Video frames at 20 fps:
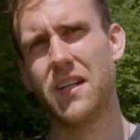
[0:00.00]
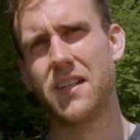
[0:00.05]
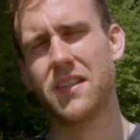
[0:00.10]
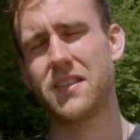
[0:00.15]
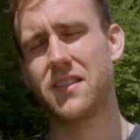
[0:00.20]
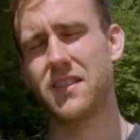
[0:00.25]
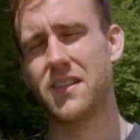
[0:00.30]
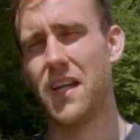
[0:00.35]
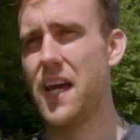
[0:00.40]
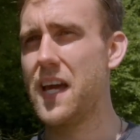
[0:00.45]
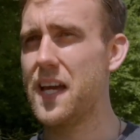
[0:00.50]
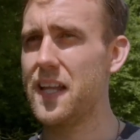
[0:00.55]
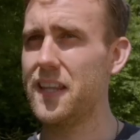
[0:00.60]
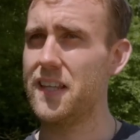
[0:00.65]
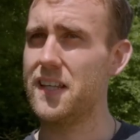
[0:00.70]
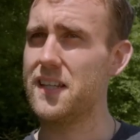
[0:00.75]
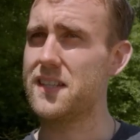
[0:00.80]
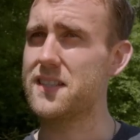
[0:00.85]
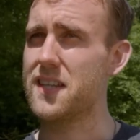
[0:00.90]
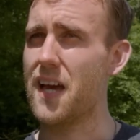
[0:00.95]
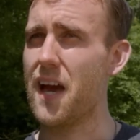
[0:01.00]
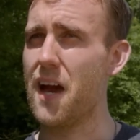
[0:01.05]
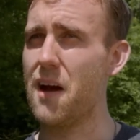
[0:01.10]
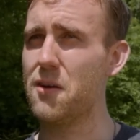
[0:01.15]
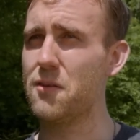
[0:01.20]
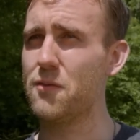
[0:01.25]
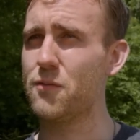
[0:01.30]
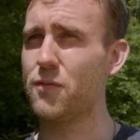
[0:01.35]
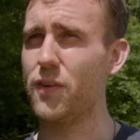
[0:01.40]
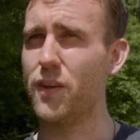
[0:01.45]
stay in this
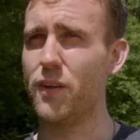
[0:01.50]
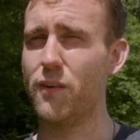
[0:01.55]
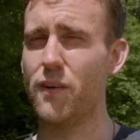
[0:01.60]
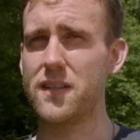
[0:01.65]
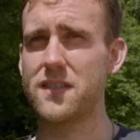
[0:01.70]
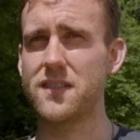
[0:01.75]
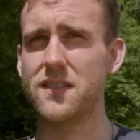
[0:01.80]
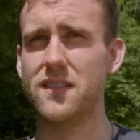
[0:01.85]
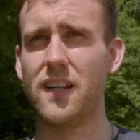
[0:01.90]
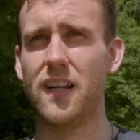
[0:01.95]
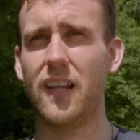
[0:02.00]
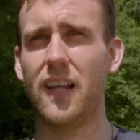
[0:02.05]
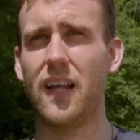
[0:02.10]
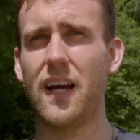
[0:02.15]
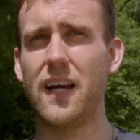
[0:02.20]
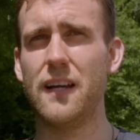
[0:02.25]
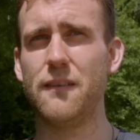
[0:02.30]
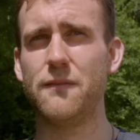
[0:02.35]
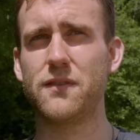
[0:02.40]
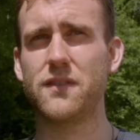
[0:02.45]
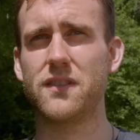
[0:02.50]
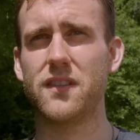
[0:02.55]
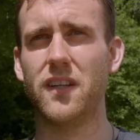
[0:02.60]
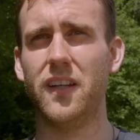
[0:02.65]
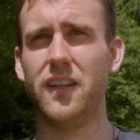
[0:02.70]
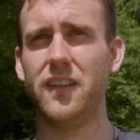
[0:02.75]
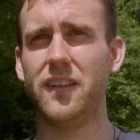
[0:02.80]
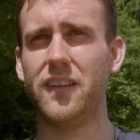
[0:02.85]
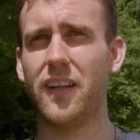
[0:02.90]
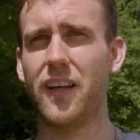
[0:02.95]
town for the rest of their lives
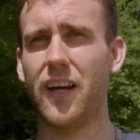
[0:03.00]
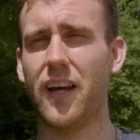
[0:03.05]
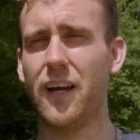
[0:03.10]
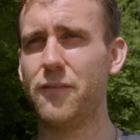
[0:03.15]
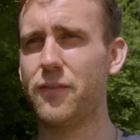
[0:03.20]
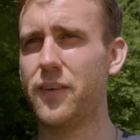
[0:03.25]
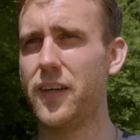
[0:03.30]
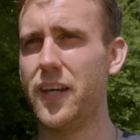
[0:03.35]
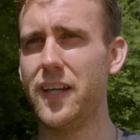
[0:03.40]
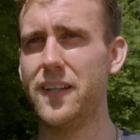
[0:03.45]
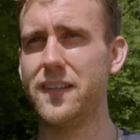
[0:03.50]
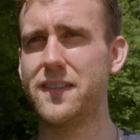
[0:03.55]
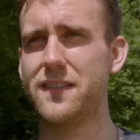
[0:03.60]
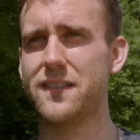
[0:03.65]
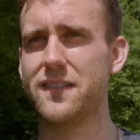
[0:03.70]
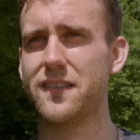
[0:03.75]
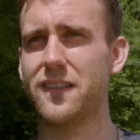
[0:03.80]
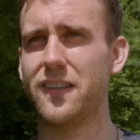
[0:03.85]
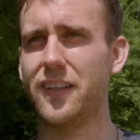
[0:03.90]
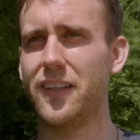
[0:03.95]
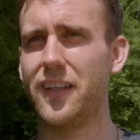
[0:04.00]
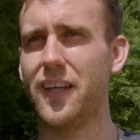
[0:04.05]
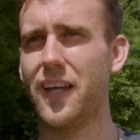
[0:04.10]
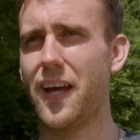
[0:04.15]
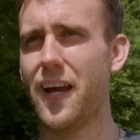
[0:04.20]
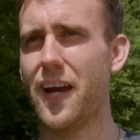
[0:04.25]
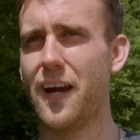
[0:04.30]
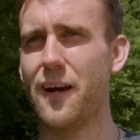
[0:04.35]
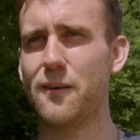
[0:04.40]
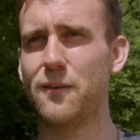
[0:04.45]
and have kids and get
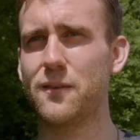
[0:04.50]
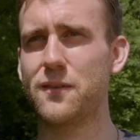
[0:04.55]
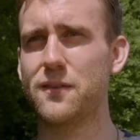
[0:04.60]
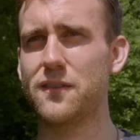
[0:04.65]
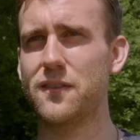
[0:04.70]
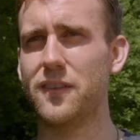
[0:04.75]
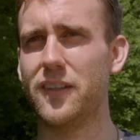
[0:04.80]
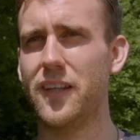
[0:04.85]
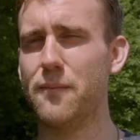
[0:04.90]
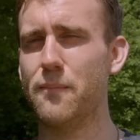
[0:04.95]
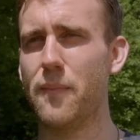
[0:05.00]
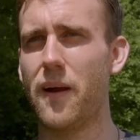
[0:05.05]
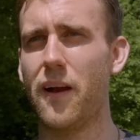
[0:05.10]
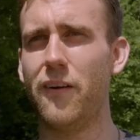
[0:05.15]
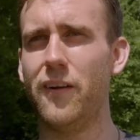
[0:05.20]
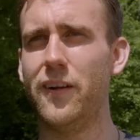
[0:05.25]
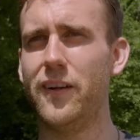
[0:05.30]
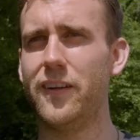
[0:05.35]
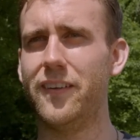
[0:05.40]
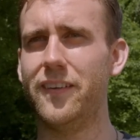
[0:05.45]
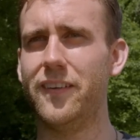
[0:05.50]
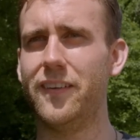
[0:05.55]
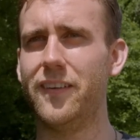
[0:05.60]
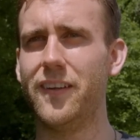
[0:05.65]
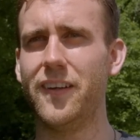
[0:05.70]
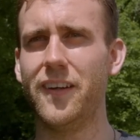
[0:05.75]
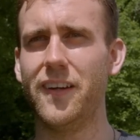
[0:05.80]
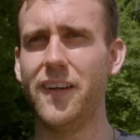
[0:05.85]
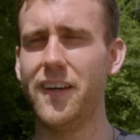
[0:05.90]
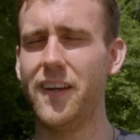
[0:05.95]
a house and get married and,
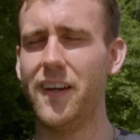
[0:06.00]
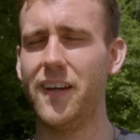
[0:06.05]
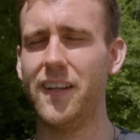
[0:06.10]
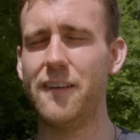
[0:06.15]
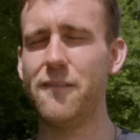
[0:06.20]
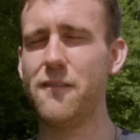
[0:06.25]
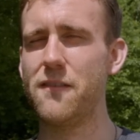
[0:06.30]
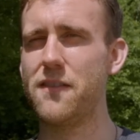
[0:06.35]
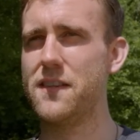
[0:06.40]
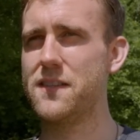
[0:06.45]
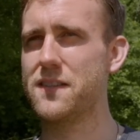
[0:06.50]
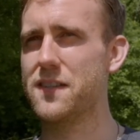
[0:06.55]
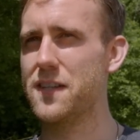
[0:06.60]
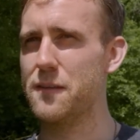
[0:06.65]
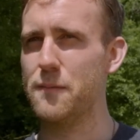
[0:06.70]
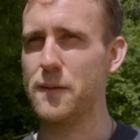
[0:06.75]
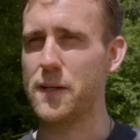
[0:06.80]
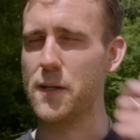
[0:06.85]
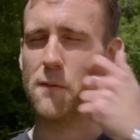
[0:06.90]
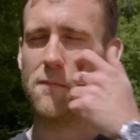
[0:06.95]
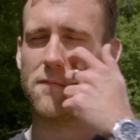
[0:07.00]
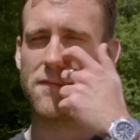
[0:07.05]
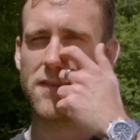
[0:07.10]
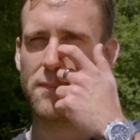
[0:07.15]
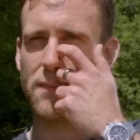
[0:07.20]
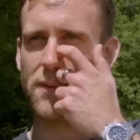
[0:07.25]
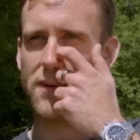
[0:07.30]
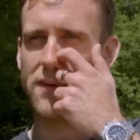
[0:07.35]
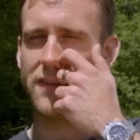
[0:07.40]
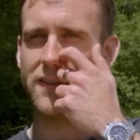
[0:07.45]
and everything's going to be
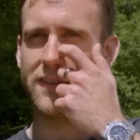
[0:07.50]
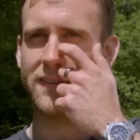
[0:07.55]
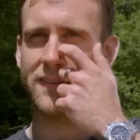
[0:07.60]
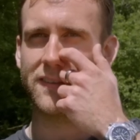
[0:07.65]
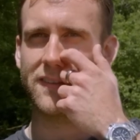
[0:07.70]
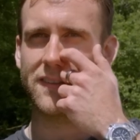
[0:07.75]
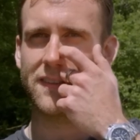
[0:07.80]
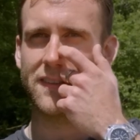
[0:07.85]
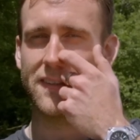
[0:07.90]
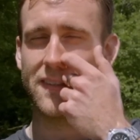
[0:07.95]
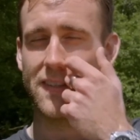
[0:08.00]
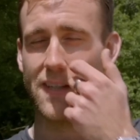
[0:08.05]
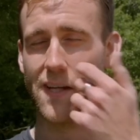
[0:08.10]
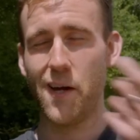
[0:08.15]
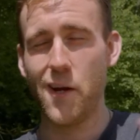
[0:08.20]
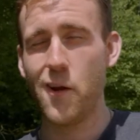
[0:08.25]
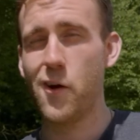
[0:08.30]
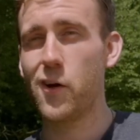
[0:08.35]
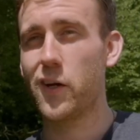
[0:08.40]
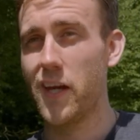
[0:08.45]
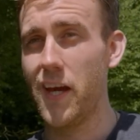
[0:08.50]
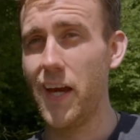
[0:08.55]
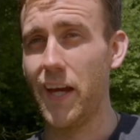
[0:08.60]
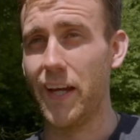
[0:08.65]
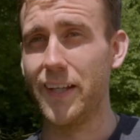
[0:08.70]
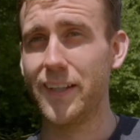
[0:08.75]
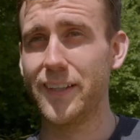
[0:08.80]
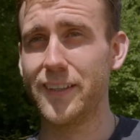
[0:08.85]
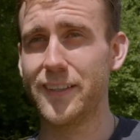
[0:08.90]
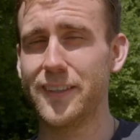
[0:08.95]
comfortable and, and
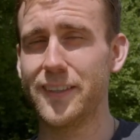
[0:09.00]
okay.